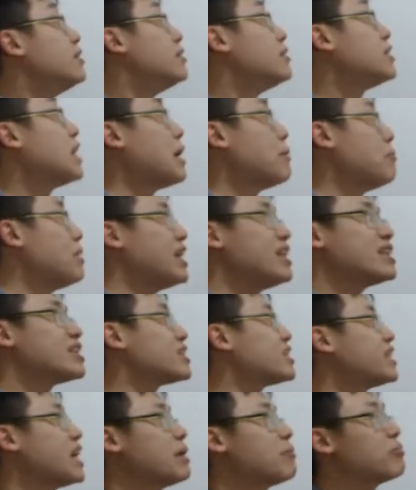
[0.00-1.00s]
They mean the
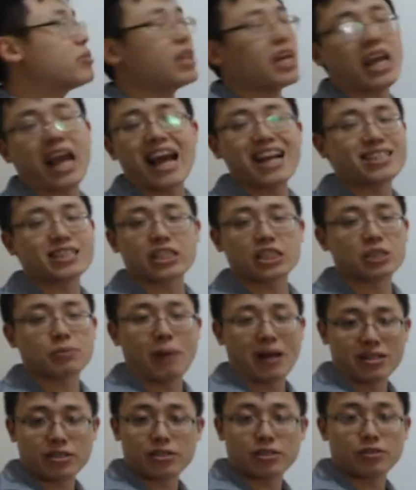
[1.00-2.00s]
same thing as
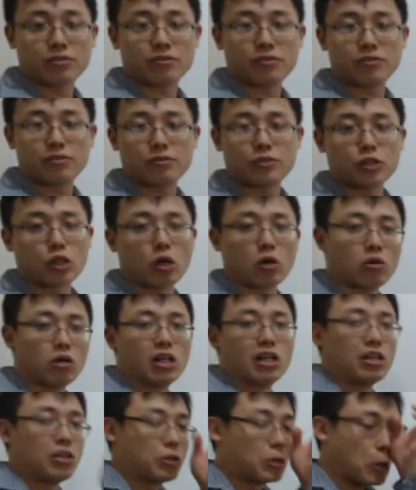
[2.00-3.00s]
expensive. So
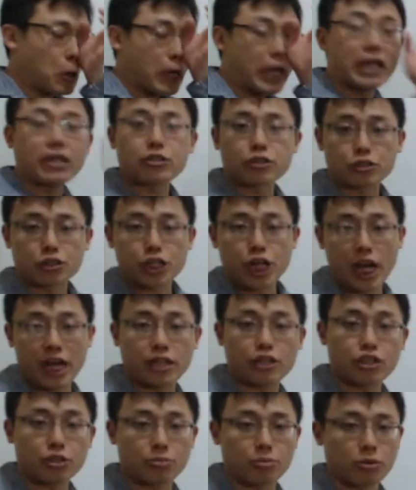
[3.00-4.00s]
they're
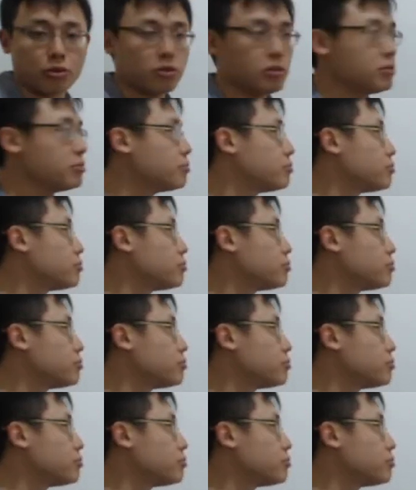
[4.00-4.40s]
interchangeable.